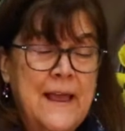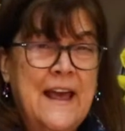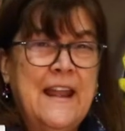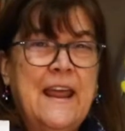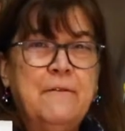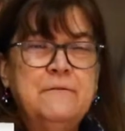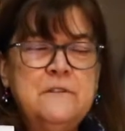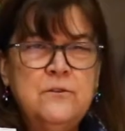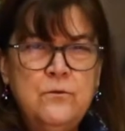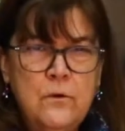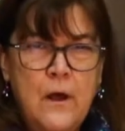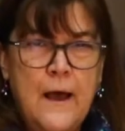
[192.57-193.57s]
and I have
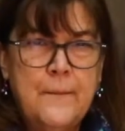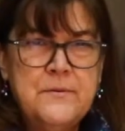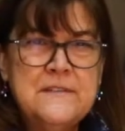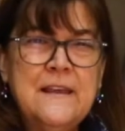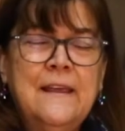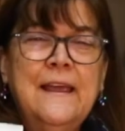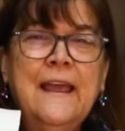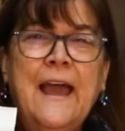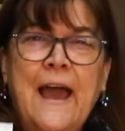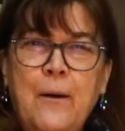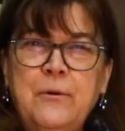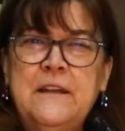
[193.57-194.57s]
2 cups,
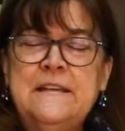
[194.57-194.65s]
how many